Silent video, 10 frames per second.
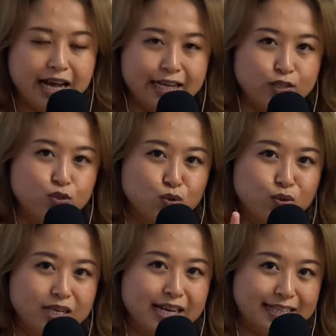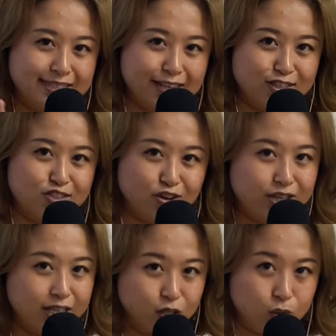as soon as I
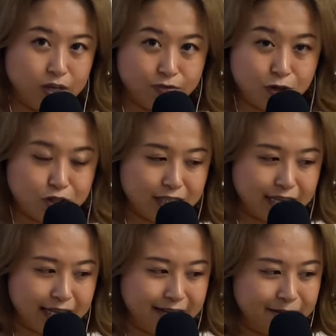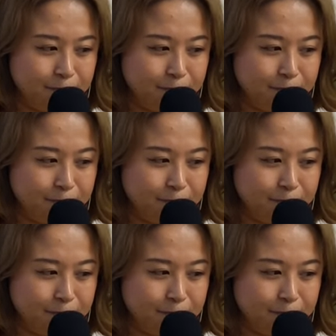started university.